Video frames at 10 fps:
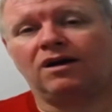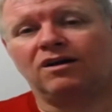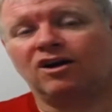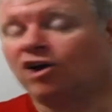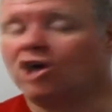
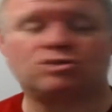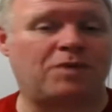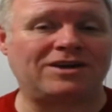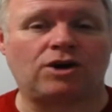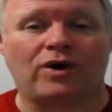lots
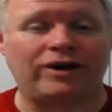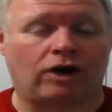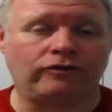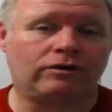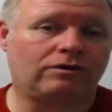been going
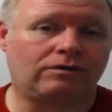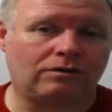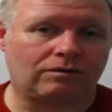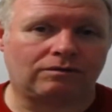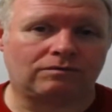on.
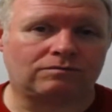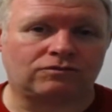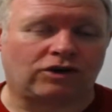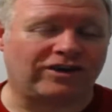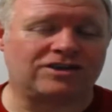
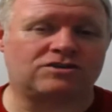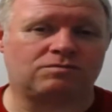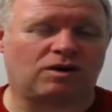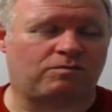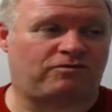So these
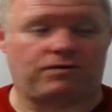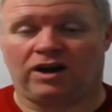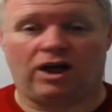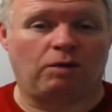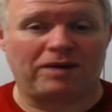a
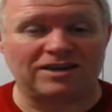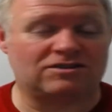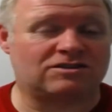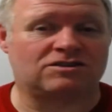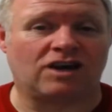little bit
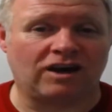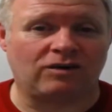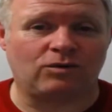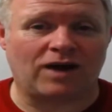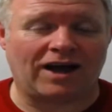
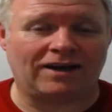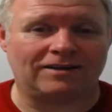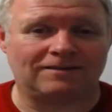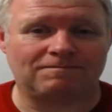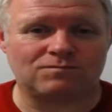to
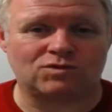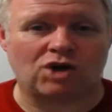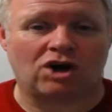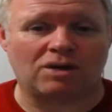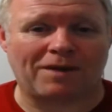
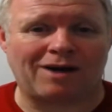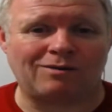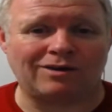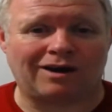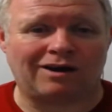talk about.
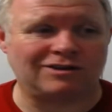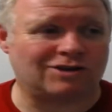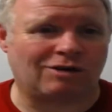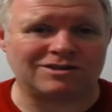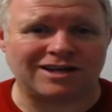It's
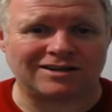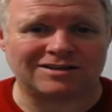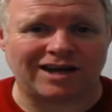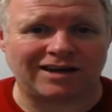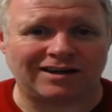always
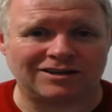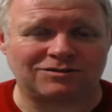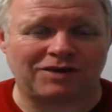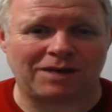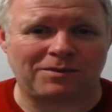entertaining. It's
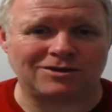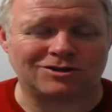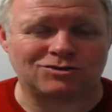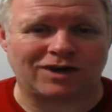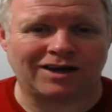vape
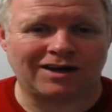industry.